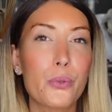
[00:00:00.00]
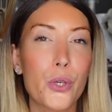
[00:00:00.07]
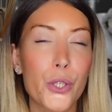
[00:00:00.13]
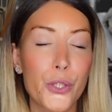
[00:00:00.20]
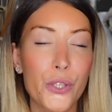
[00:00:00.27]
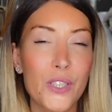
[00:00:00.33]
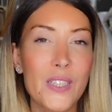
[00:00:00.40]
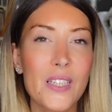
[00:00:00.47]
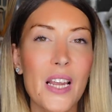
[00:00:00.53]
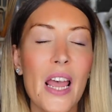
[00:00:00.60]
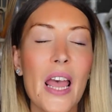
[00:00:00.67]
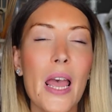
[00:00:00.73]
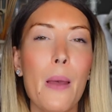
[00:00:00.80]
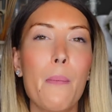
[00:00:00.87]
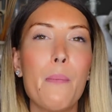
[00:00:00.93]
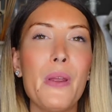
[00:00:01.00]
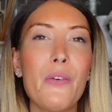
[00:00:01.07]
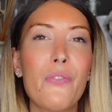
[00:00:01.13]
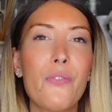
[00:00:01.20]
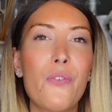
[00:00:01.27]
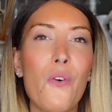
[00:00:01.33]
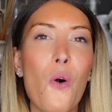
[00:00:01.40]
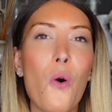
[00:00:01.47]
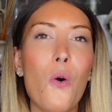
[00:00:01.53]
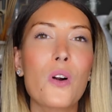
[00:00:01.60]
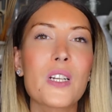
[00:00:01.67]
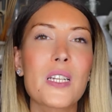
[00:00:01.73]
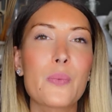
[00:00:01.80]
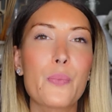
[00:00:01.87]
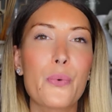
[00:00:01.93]
products
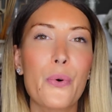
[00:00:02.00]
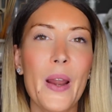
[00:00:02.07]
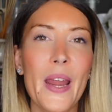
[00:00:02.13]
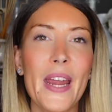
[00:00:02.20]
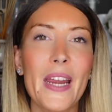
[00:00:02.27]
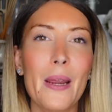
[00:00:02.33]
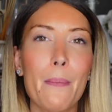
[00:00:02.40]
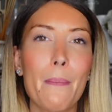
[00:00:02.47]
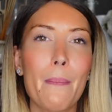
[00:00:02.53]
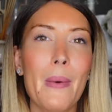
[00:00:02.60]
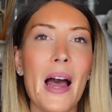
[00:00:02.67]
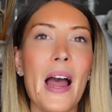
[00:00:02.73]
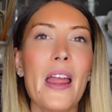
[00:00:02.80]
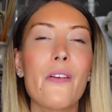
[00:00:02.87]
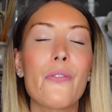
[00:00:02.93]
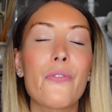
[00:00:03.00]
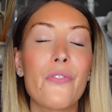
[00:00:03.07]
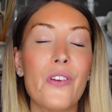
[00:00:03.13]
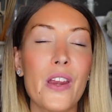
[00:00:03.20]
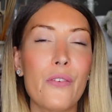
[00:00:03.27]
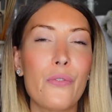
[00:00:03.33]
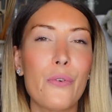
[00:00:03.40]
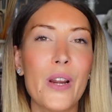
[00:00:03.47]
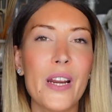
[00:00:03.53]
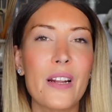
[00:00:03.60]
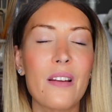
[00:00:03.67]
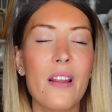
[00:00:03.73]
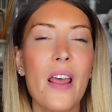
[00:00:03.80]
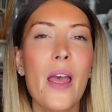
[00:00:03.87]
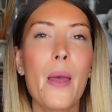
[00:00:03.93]
before spraying my
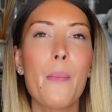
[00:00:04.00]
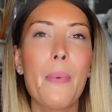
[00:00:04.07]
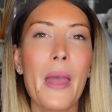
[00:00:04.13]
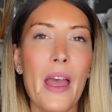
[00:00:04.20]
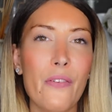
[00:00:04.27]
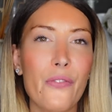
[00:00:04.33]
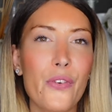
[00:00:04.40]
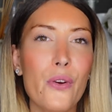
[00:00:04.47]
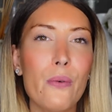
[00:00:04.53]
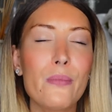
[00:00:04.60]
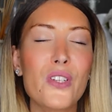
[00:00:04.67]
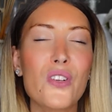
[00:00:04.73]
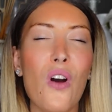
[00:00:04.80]
favorite perfume.